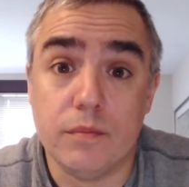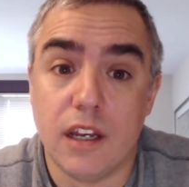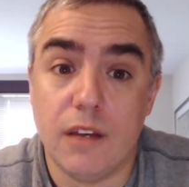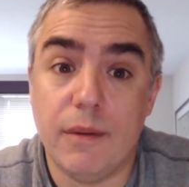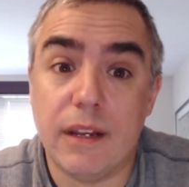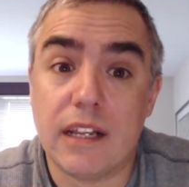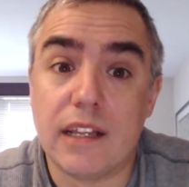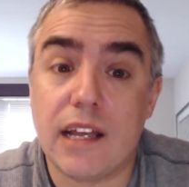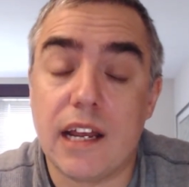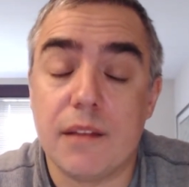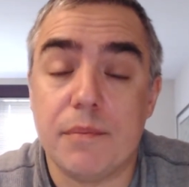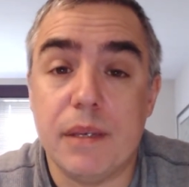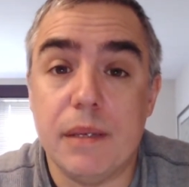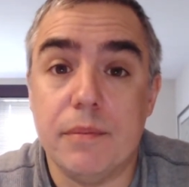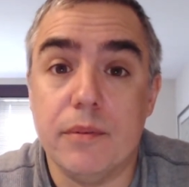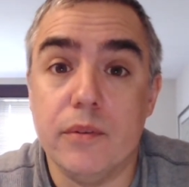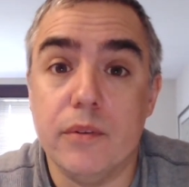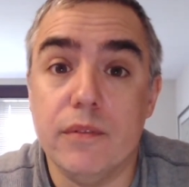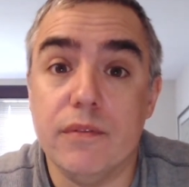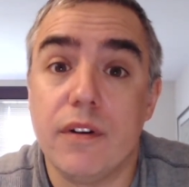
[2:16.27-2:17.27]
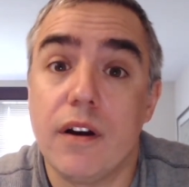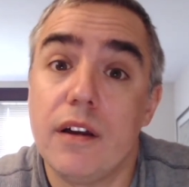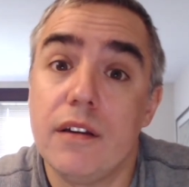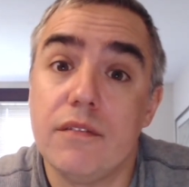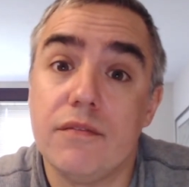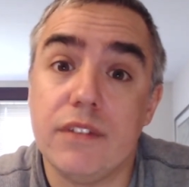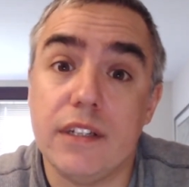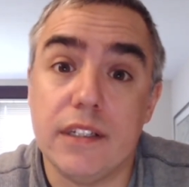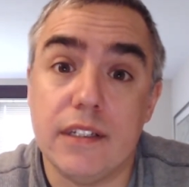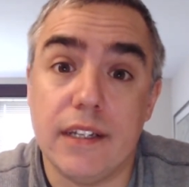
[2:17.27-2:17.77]
I met a lot of people who fought in
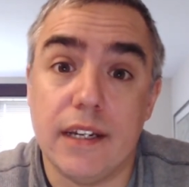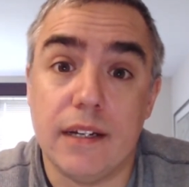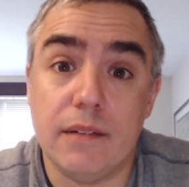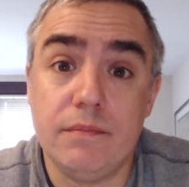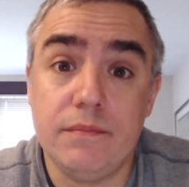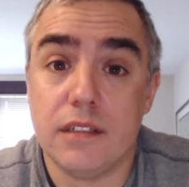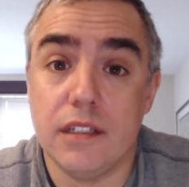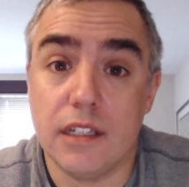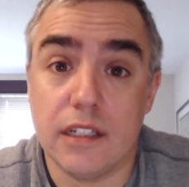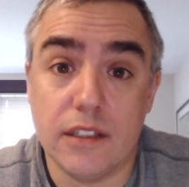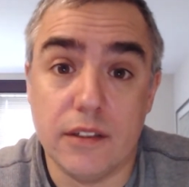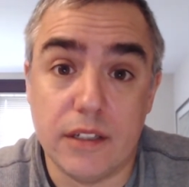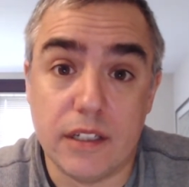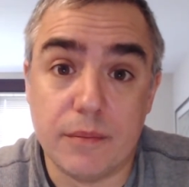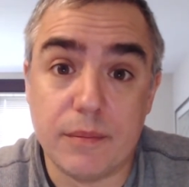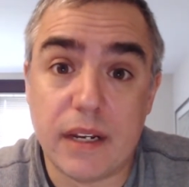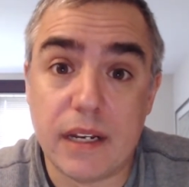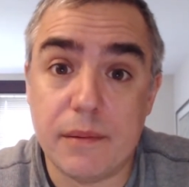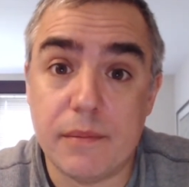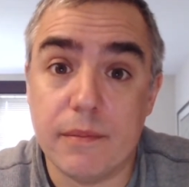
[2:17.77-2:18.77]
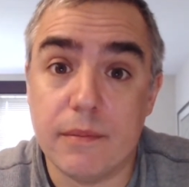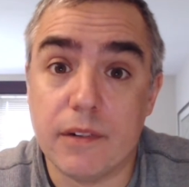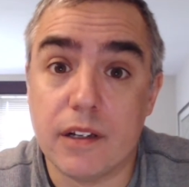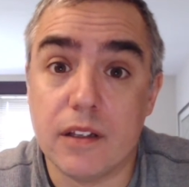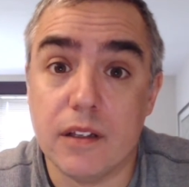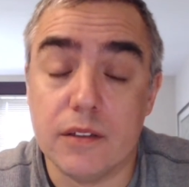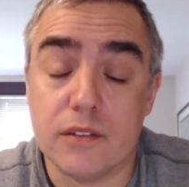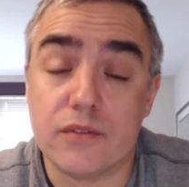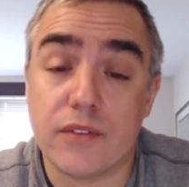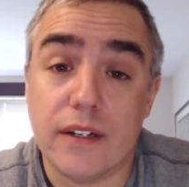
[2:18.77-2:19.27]
Vietnam, including many
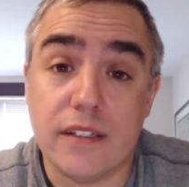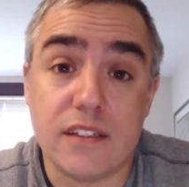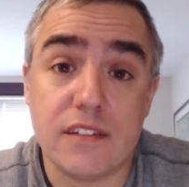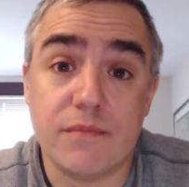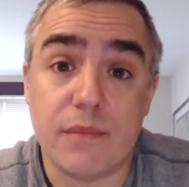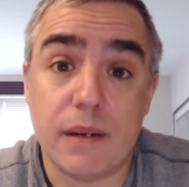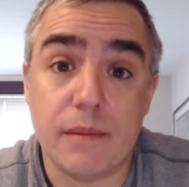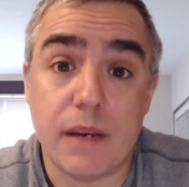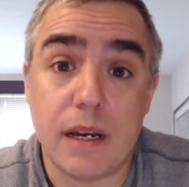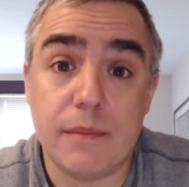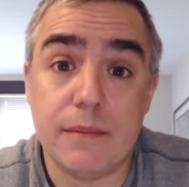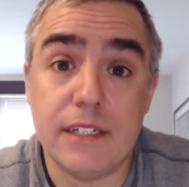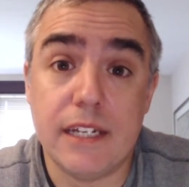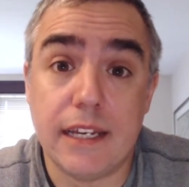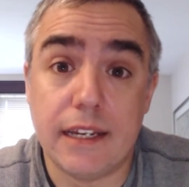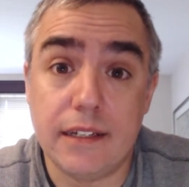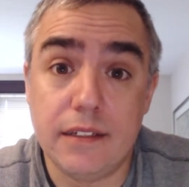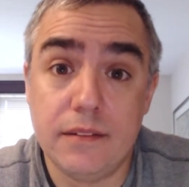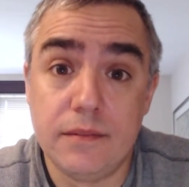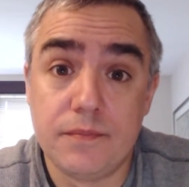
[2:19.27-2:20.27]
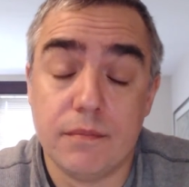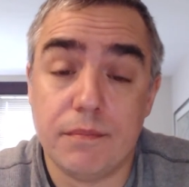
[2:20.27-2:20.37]
close friends of my mom and dad.